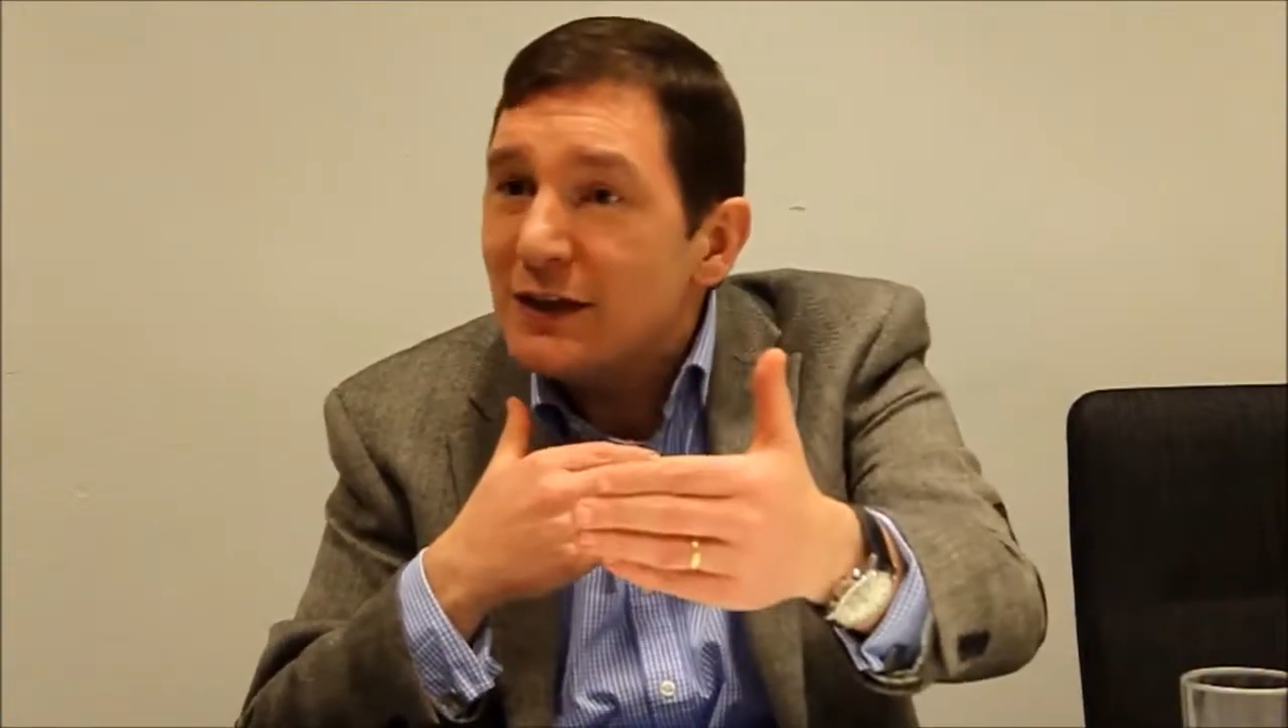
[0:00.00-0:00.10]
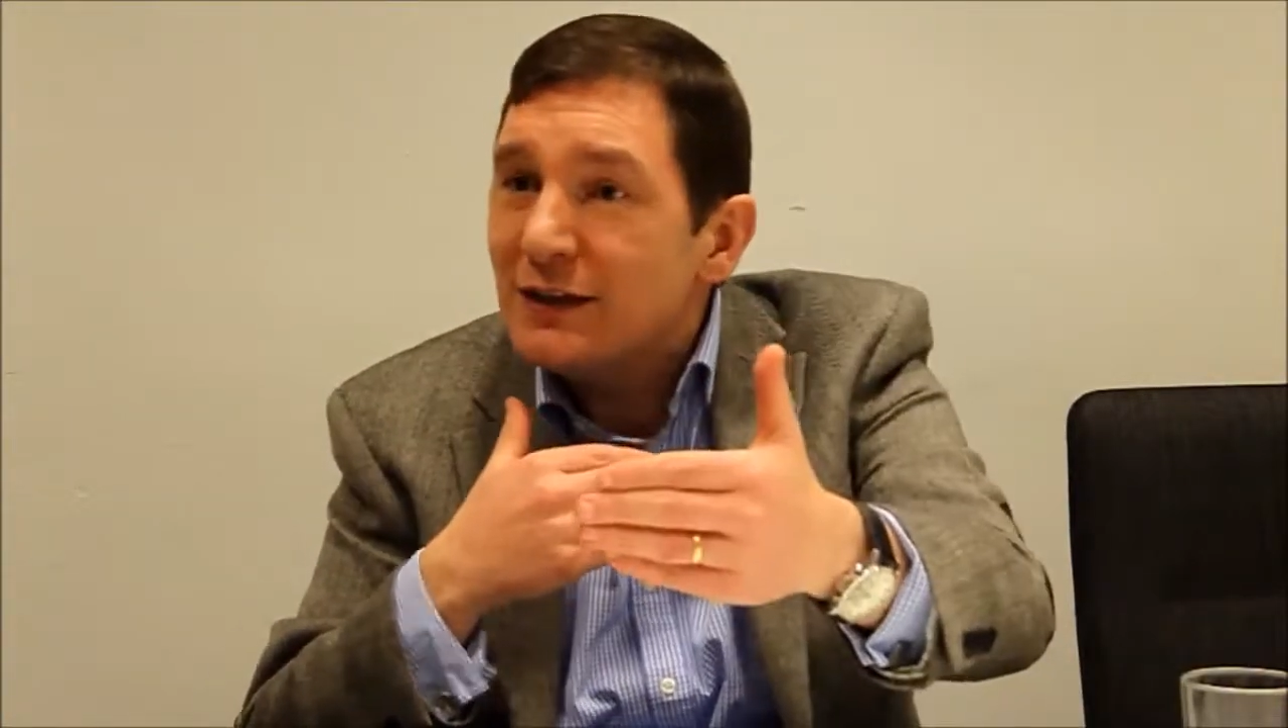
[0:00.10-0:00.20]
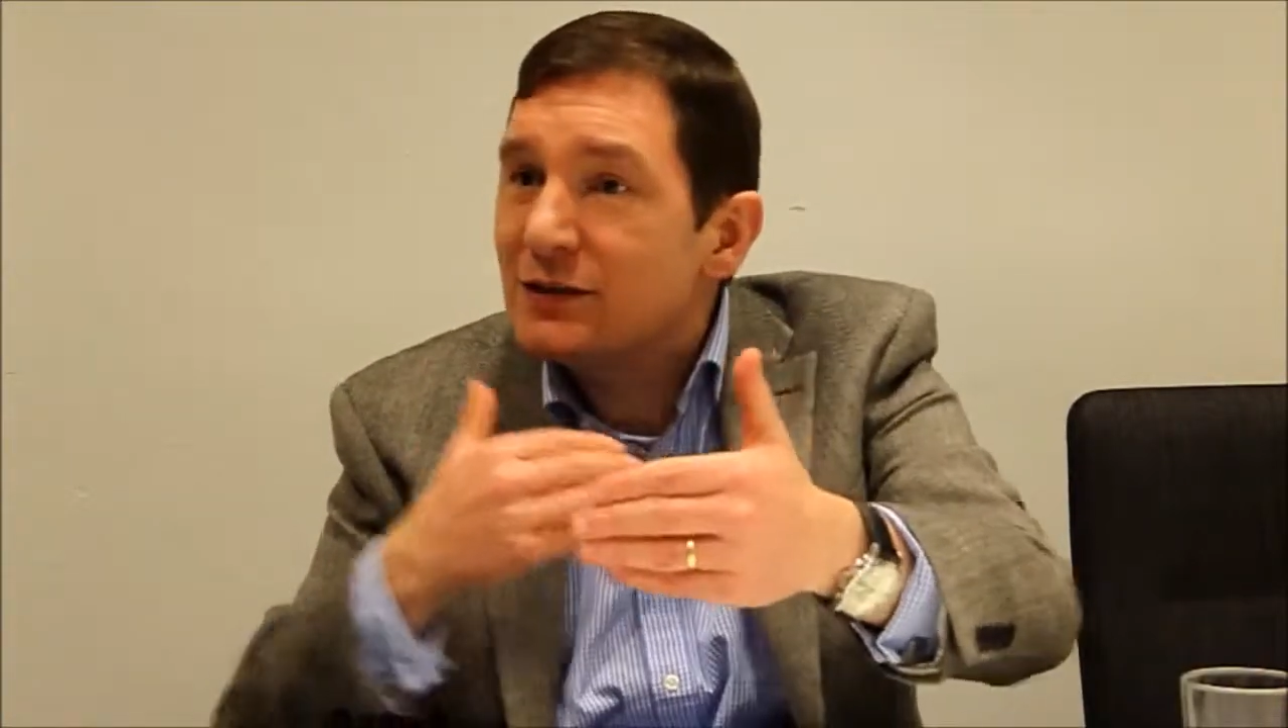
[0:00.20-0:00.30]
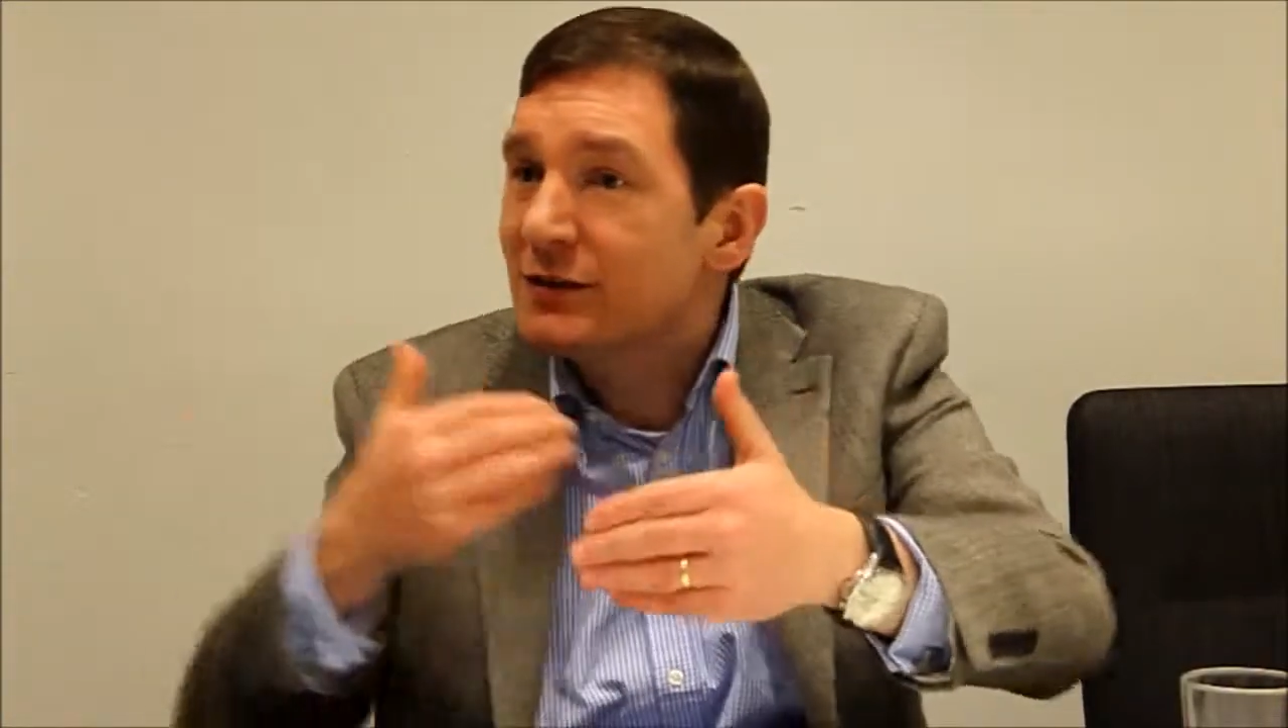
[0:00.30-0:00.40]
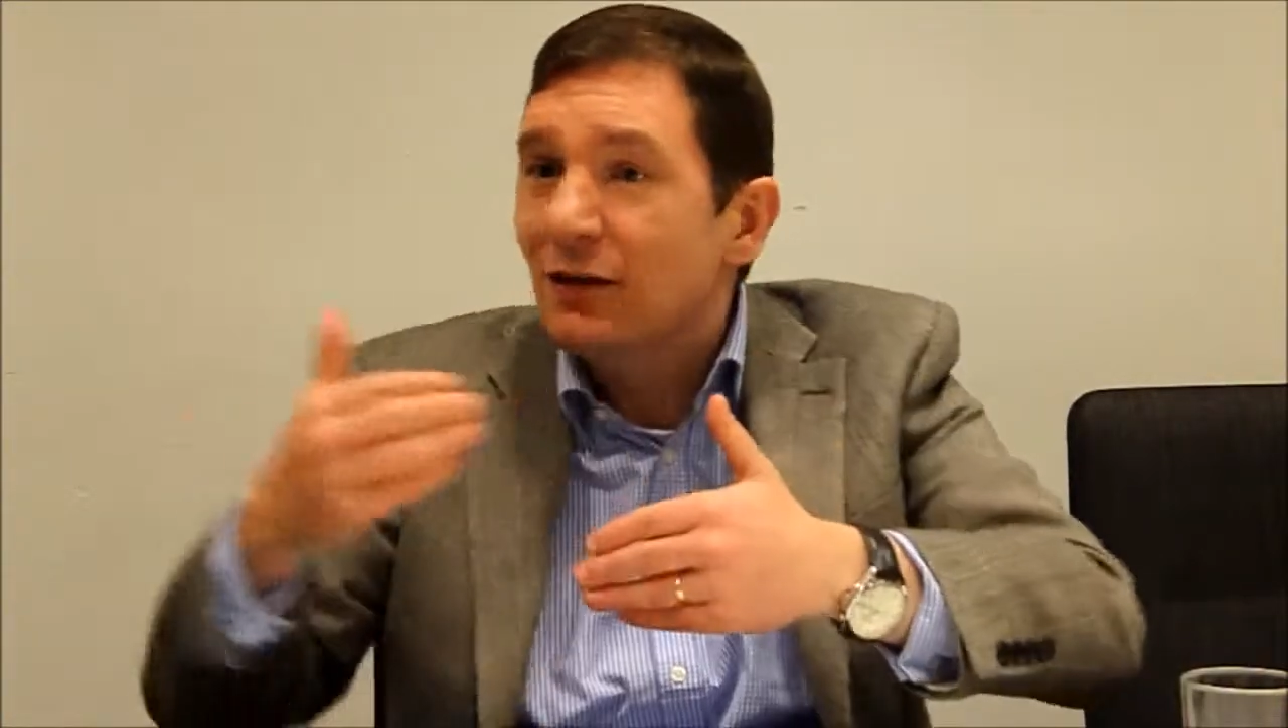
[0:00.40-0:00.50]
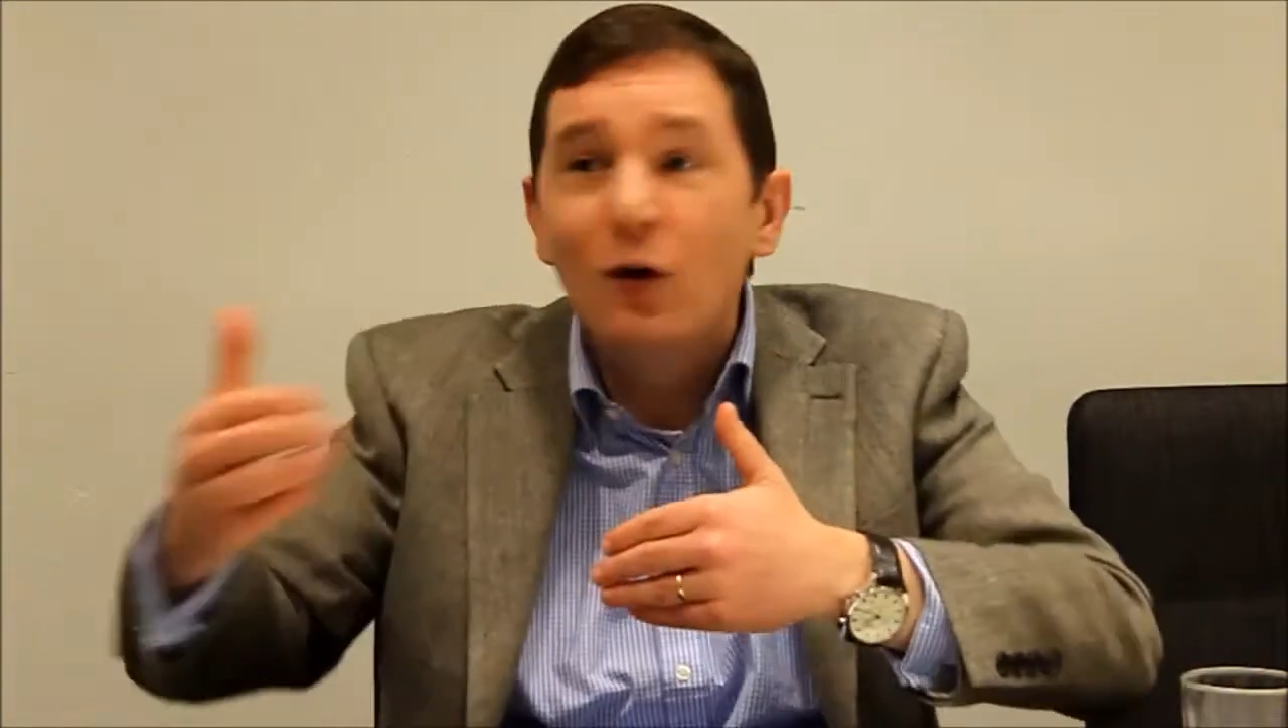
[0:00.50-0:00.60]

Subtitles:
needs